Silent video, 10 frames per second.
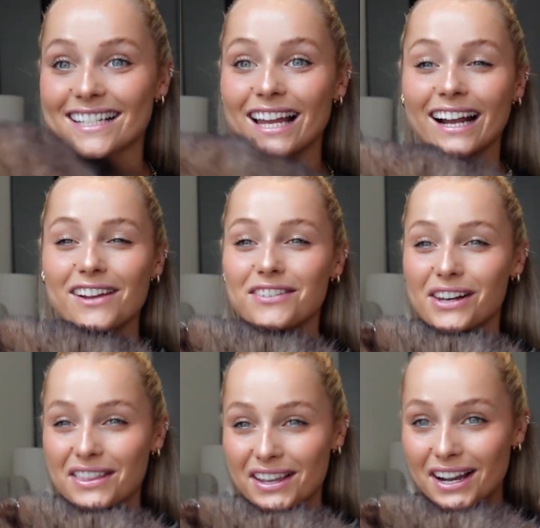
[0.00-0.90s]
Like, I feel
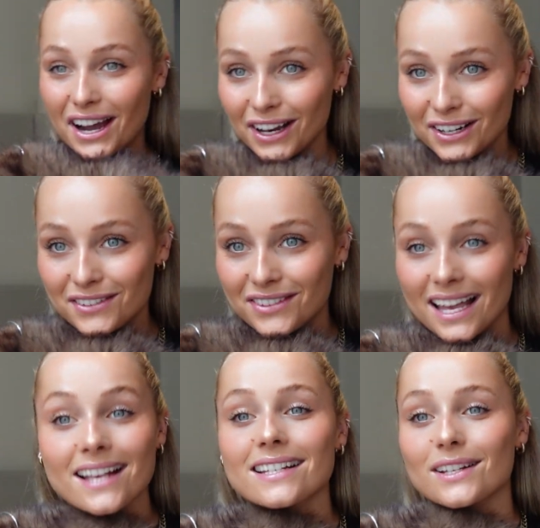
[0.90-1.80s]
like the colour of
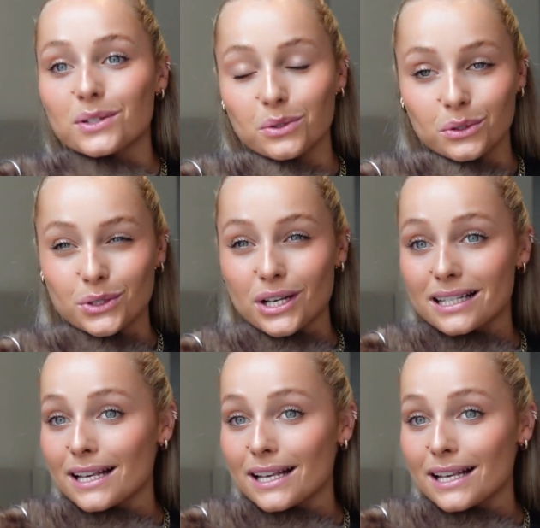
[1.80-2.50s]
this is gorgeous.